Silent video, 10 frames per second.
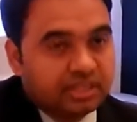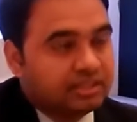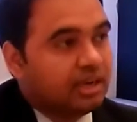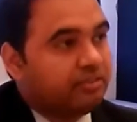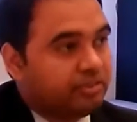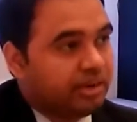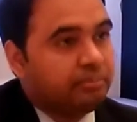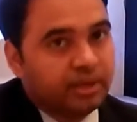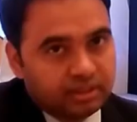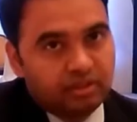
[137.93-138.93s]
just after a
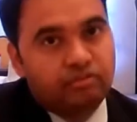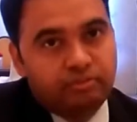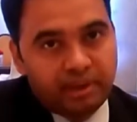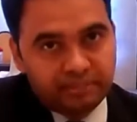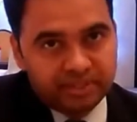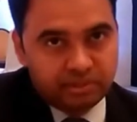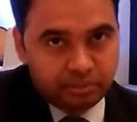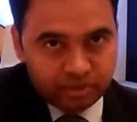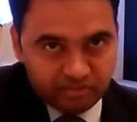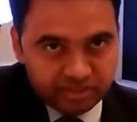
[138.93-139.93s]
month of Prime Minister
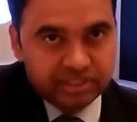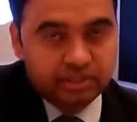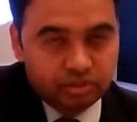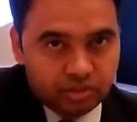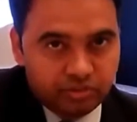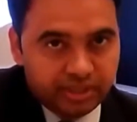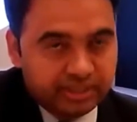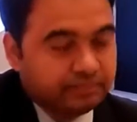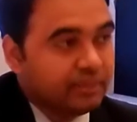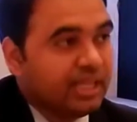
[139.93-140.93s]
Modi visit to UAE.